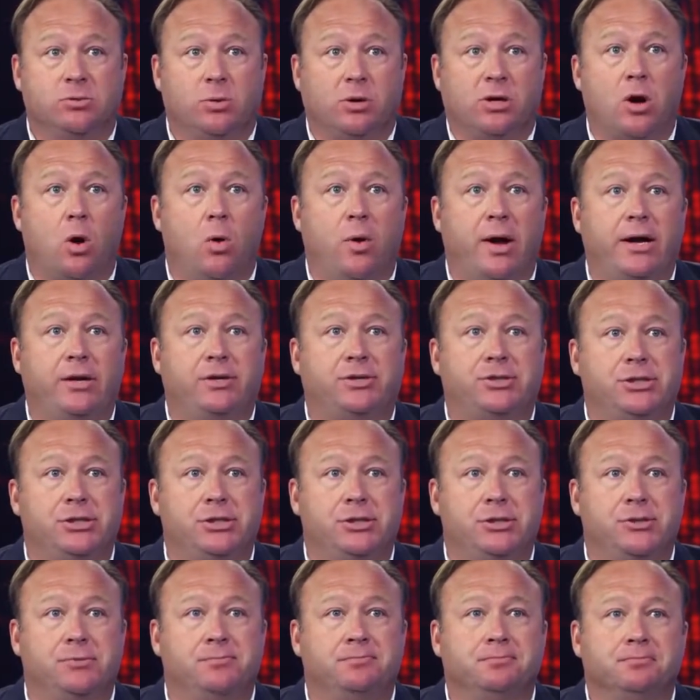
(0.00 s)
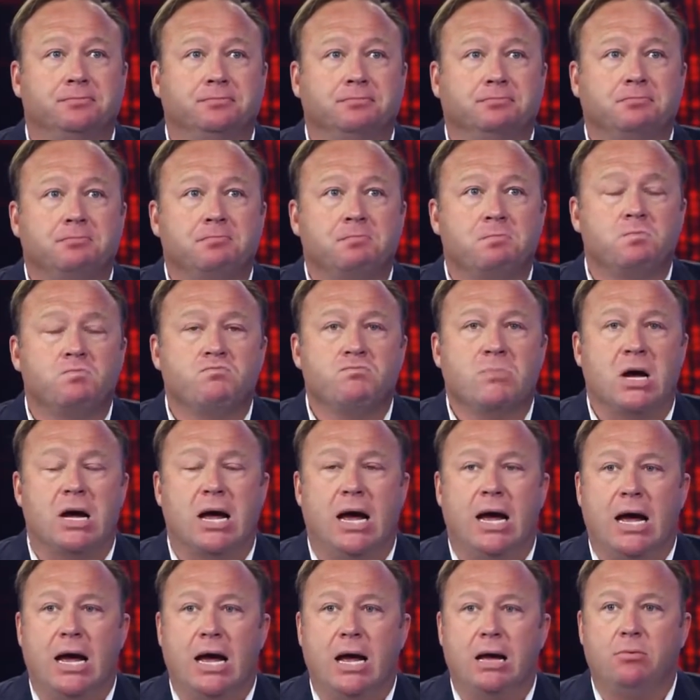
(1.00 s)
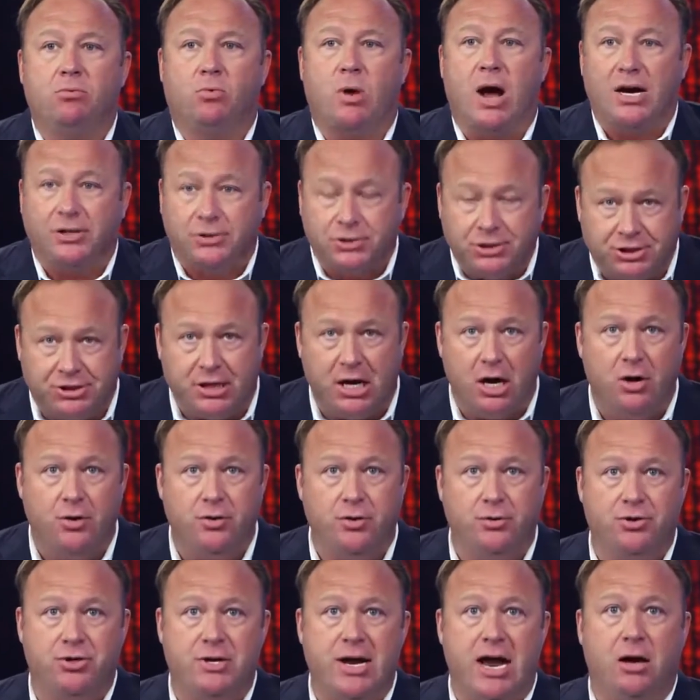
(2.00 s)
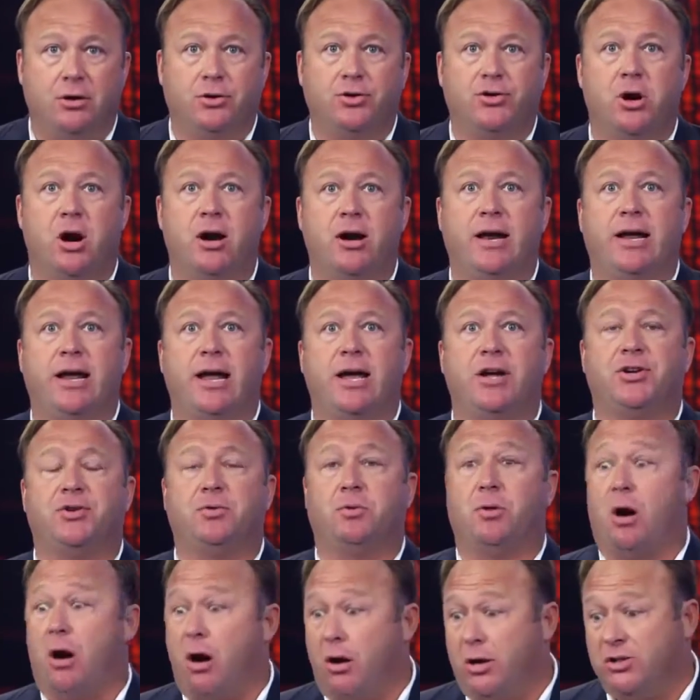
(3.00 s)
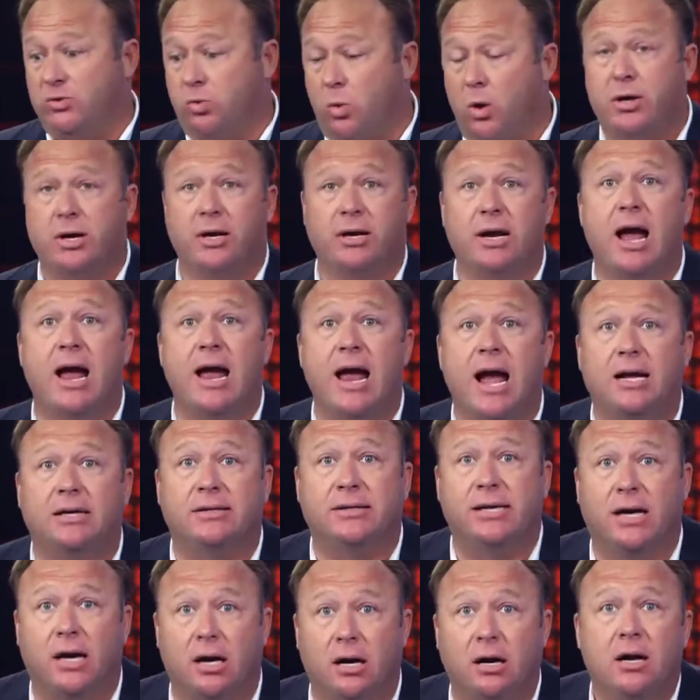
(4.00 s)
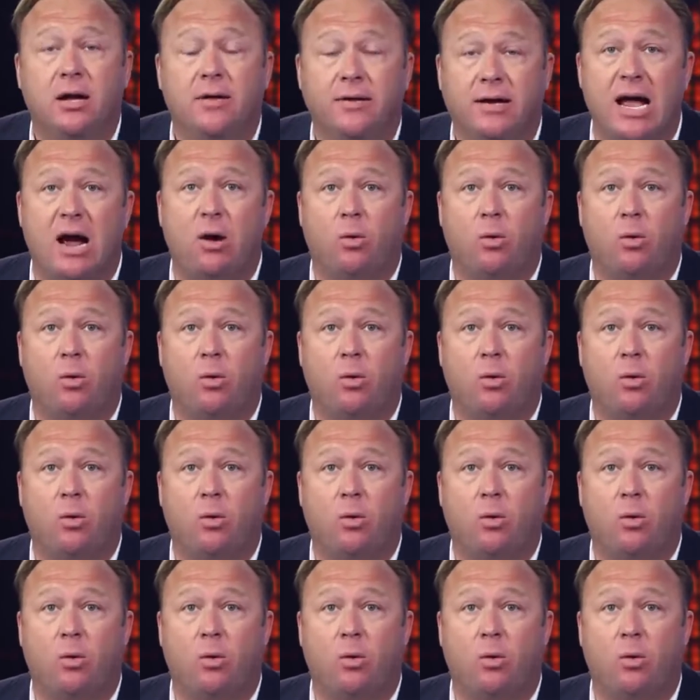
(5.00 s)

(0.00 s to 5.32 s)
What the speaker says: So we're going to Roger Stone, who's now joining us, the hardest working guy out there.